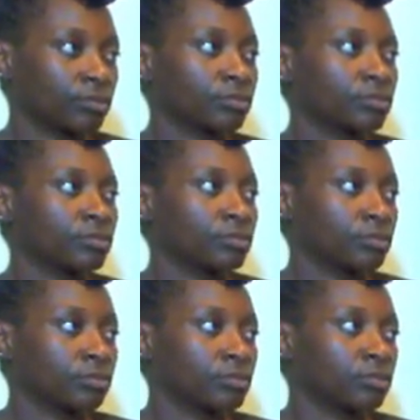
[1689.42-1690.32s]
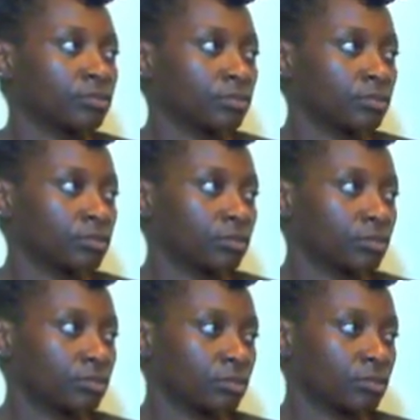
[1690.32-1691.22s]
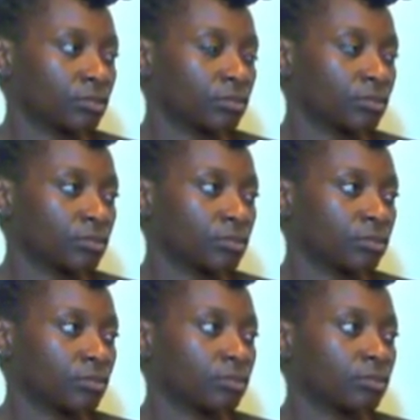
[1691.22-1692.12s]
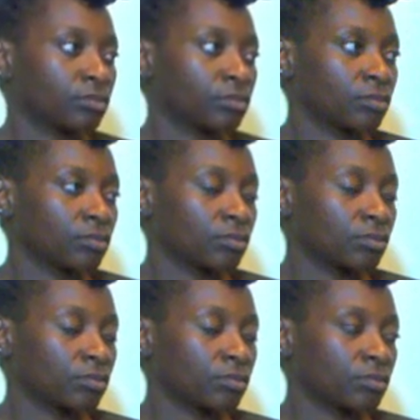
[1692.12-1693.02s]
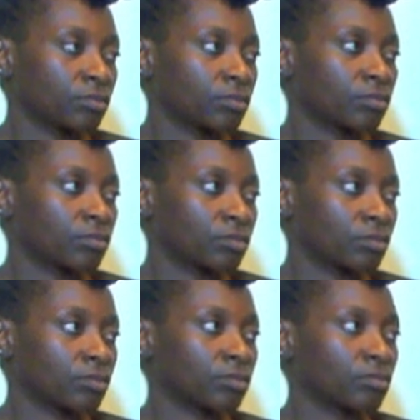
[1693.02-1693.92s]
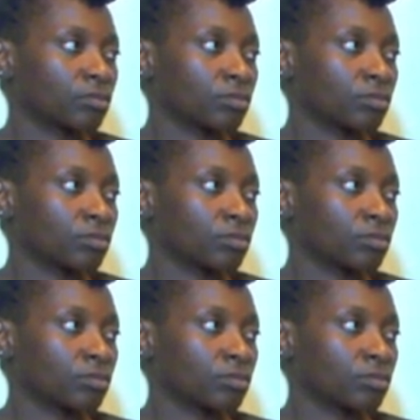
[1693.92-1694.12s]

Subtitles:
No words are spoken by the person on screen.